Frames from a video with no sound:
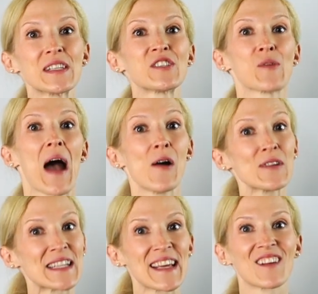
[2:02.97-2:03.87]
teach you how to
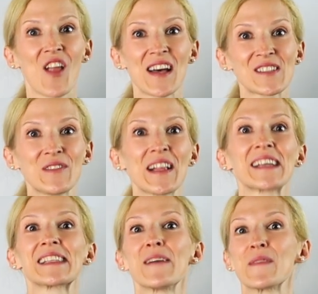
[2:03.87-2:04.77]
take a law school
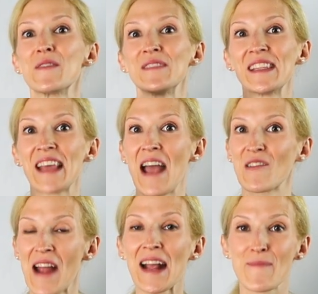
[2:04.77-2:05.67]
exam using the
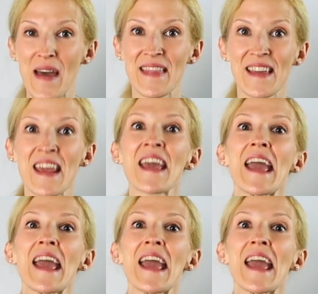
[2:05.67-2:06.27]
IRAC method,